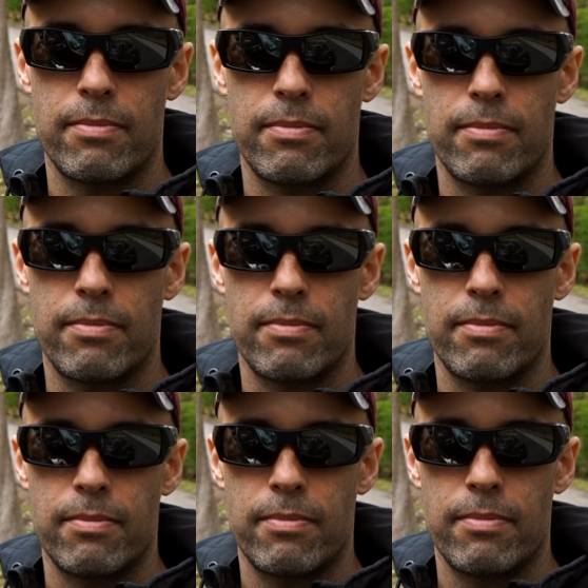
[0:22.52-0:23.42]

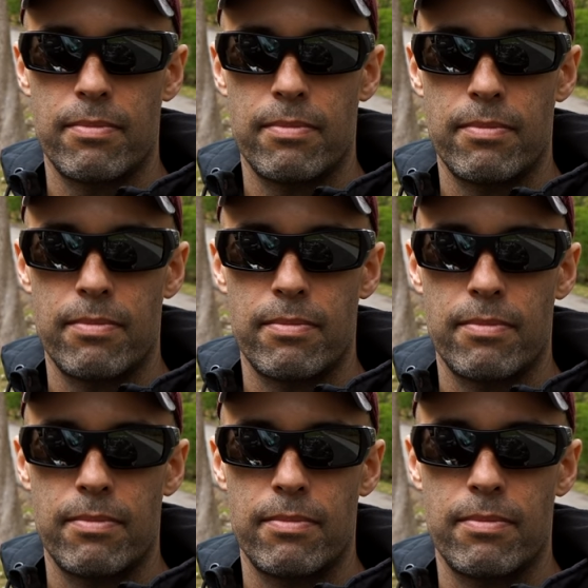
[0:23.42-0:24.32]

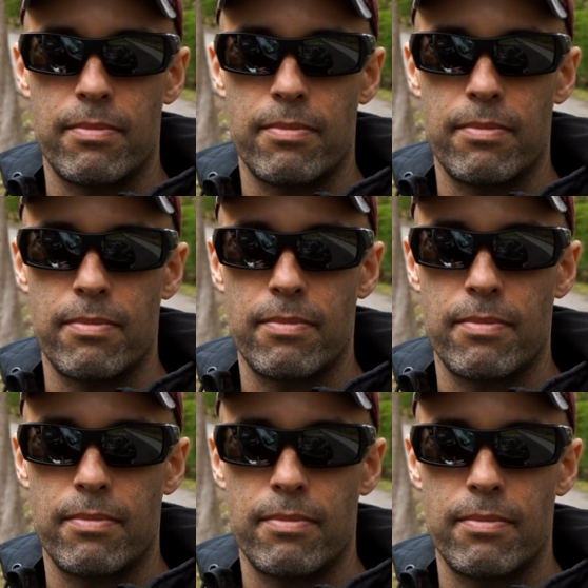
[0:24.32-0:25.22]

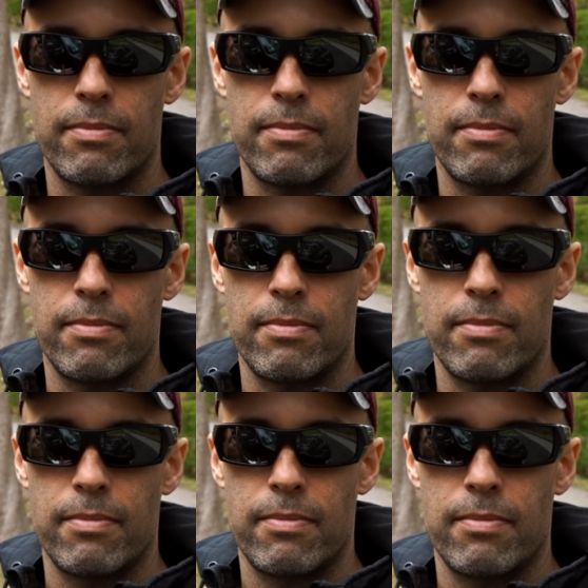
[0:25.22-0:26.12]

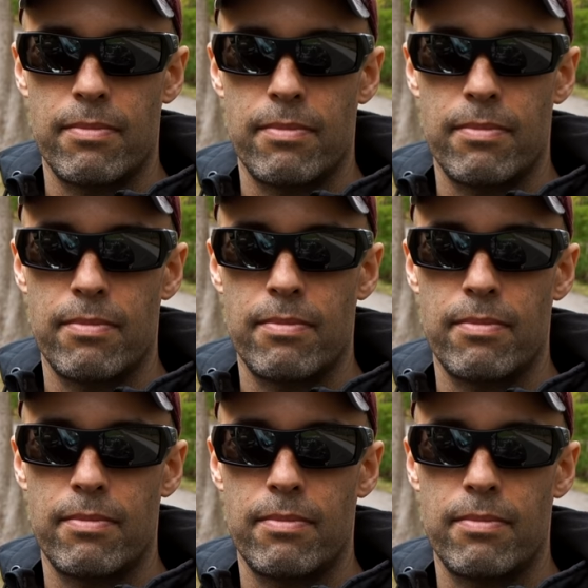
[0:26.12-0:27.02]
The person shown says nothing.